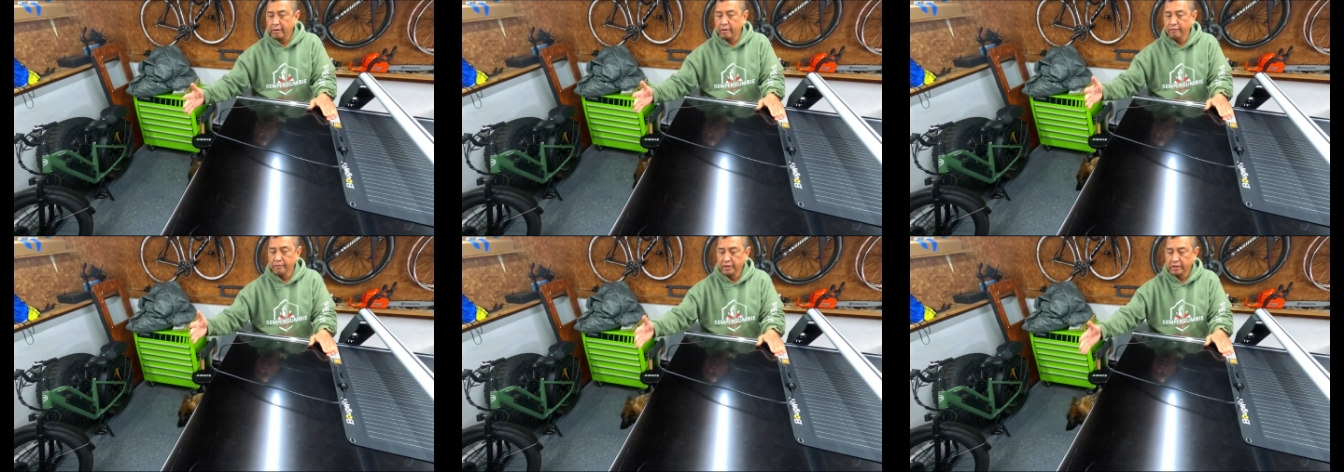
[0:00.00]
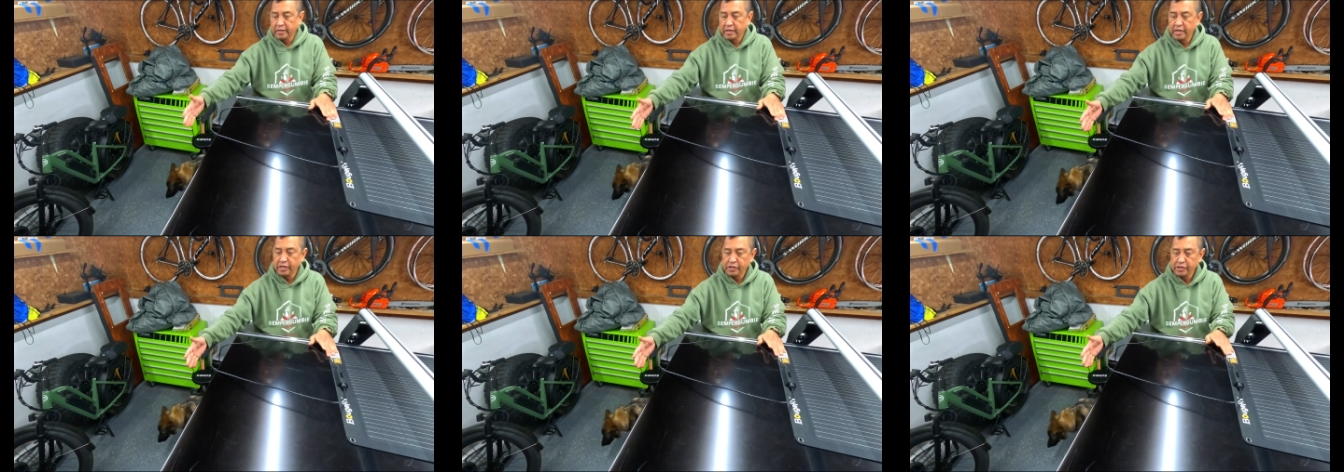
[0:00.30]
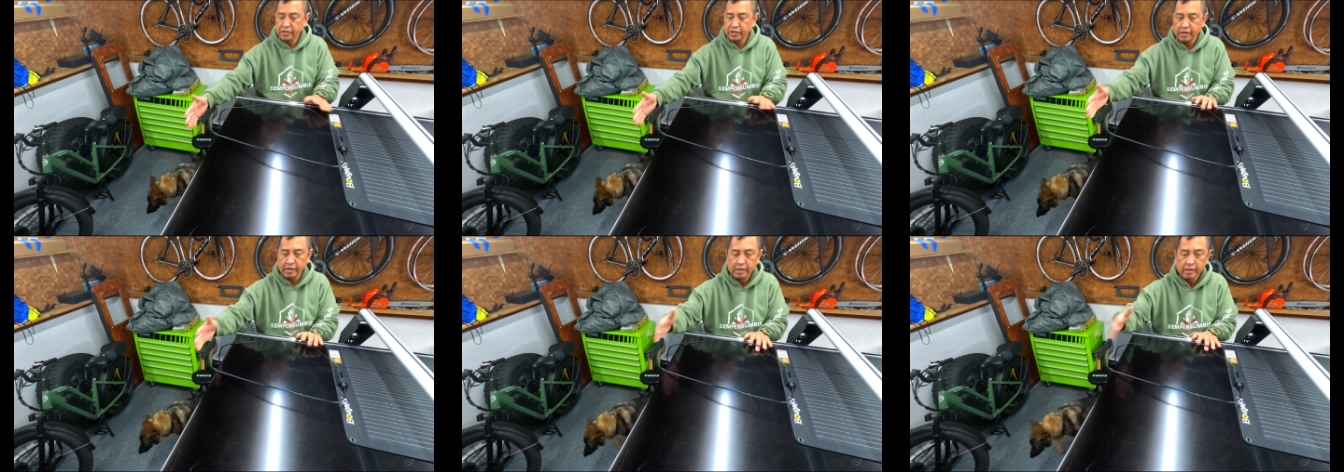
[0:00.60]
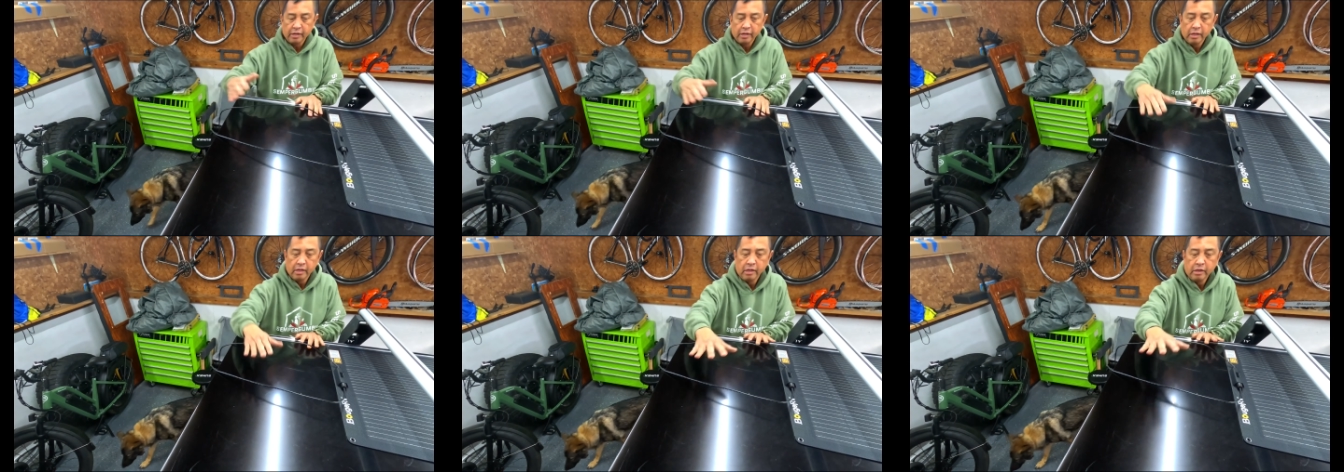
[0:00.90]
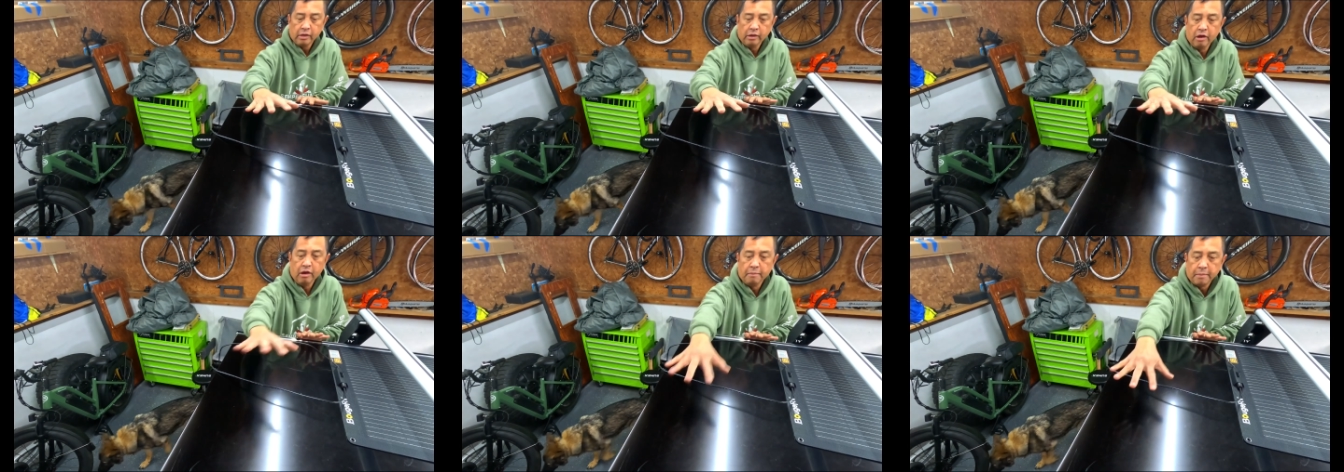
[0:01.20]
of the kitchen,
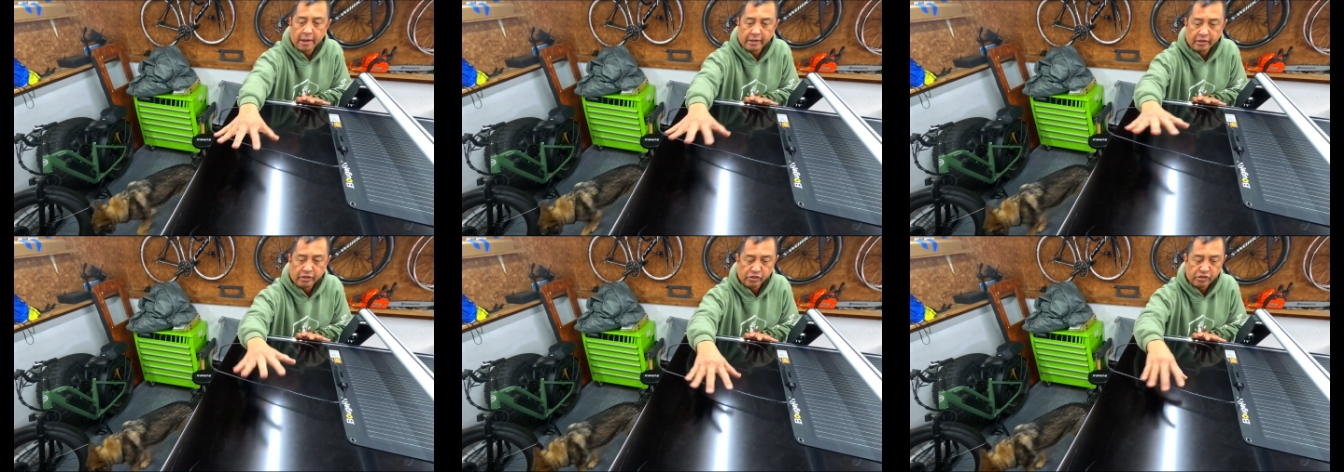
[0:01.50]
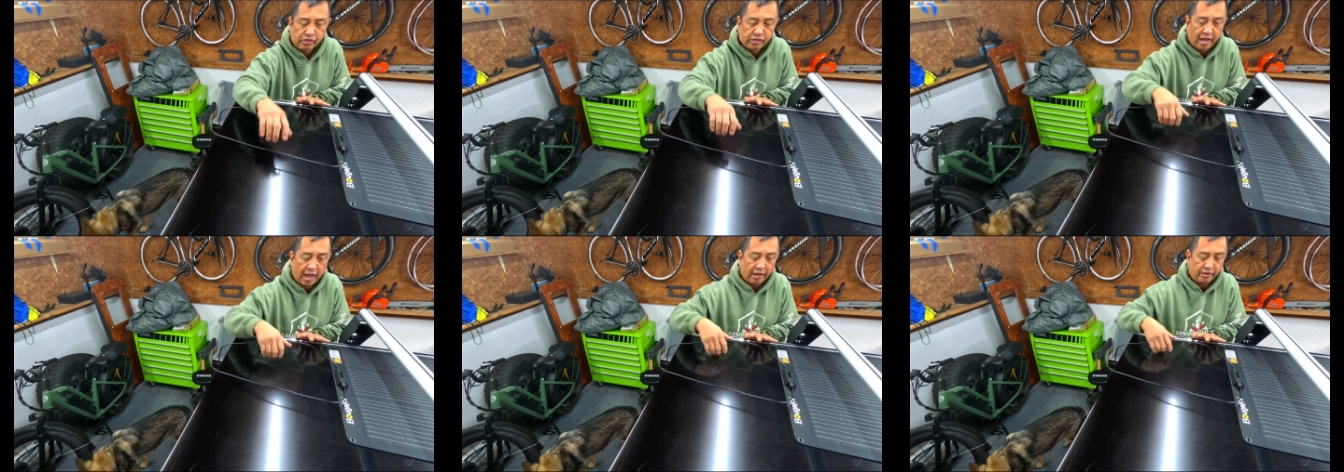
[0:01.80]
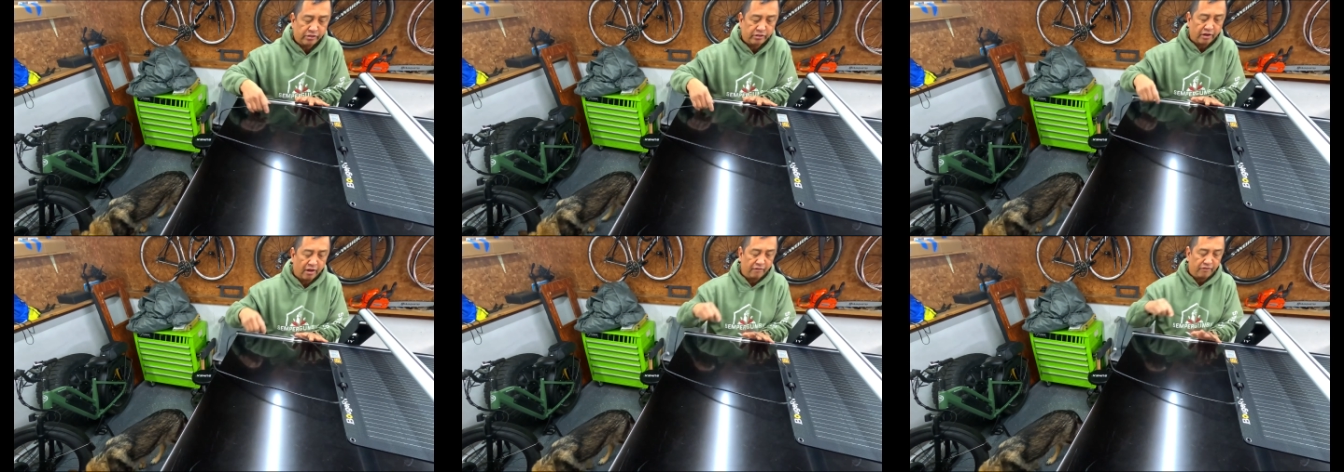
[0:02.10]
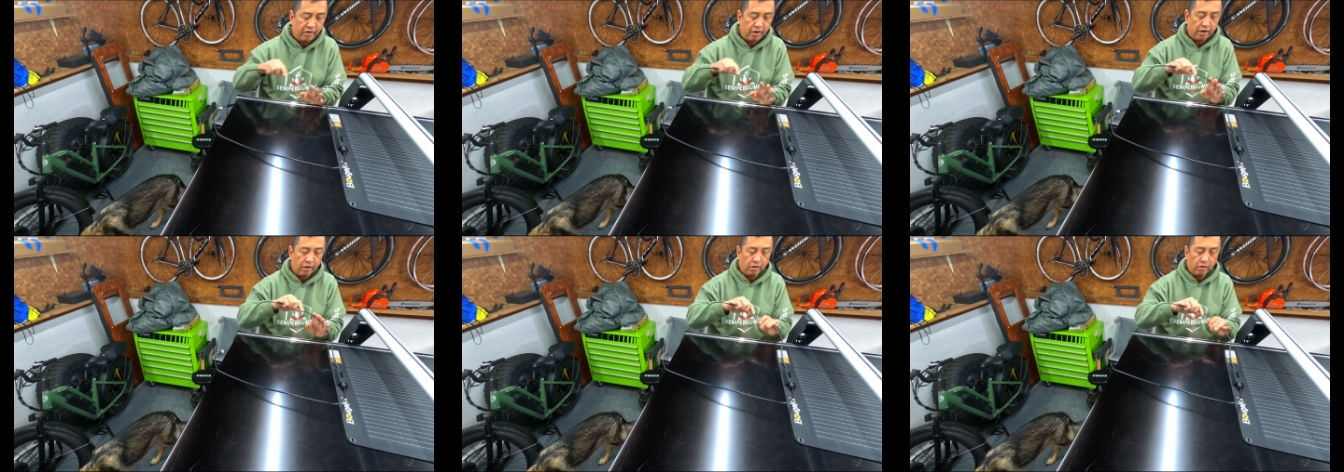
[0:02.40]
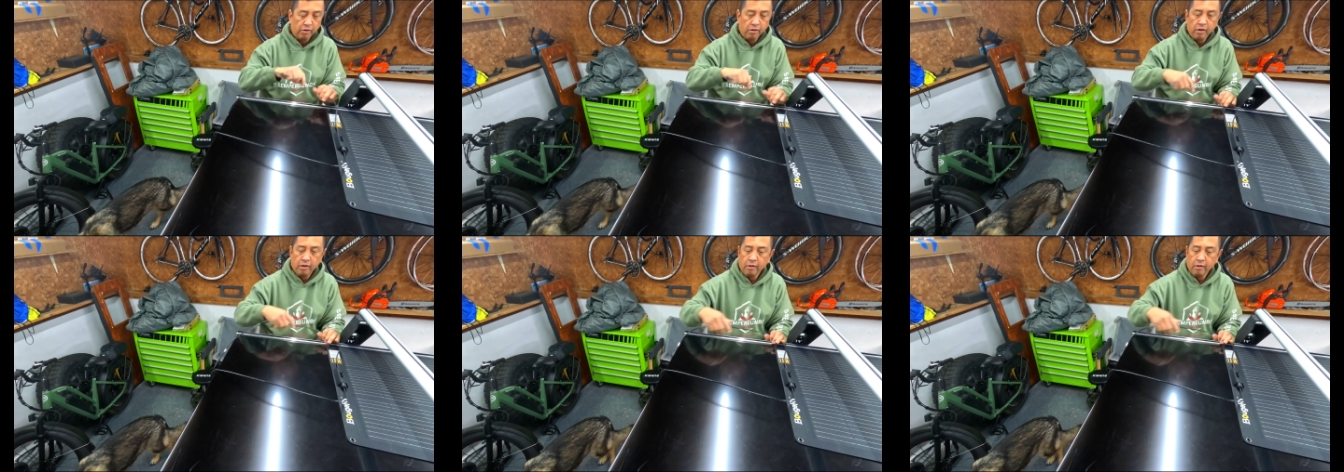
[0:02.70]
um, I can stack stuff here.